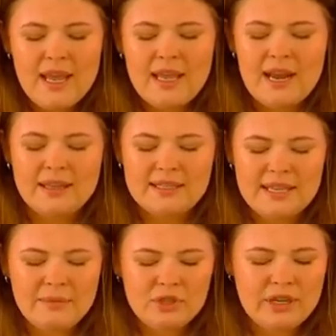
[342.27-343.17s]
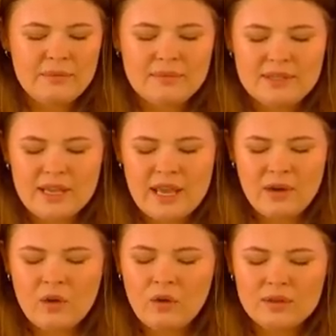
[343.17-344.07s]
and had the same dreams and
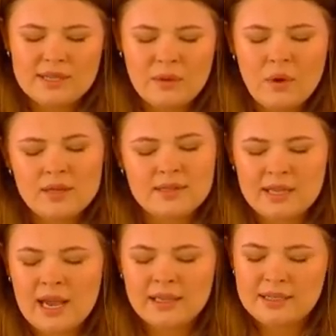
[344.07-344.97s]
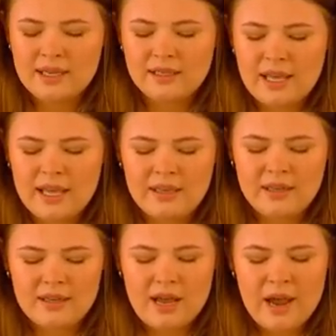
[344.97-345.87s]
goals and wants that I did. And
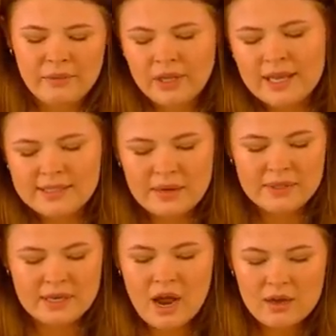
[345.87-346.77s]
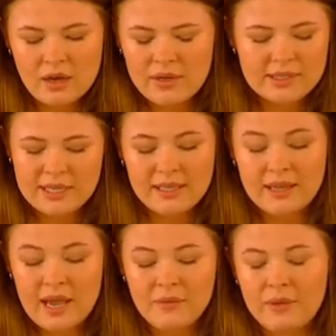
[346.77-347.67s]
I realized I was not going to get
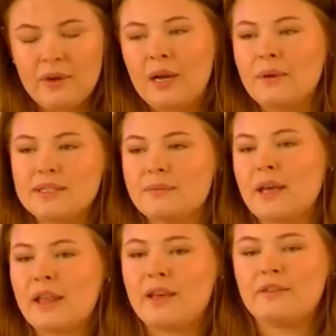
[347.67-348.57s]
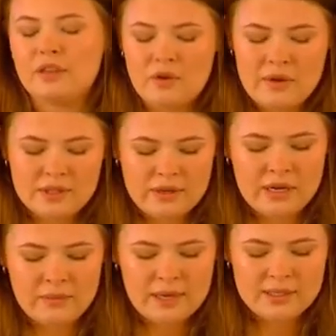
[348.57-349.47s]
that with where I was in my life and who I was
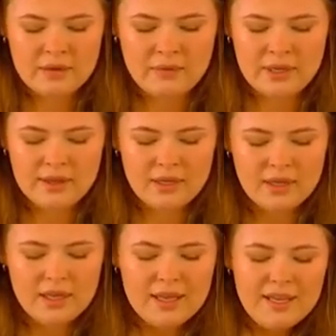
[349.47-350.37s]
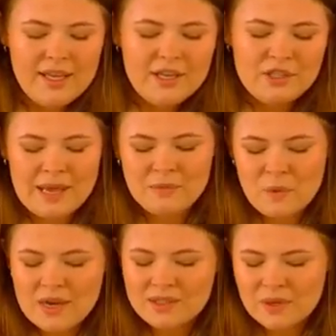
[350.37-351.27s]
surrounding myself with. James
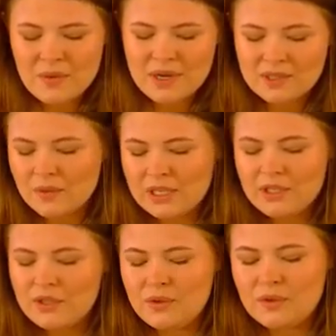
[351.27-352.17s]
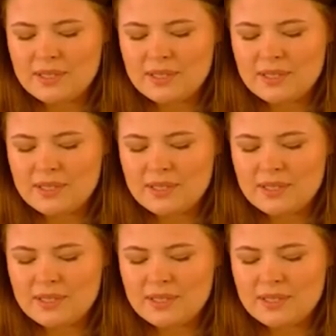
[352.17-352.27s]
1 21, 22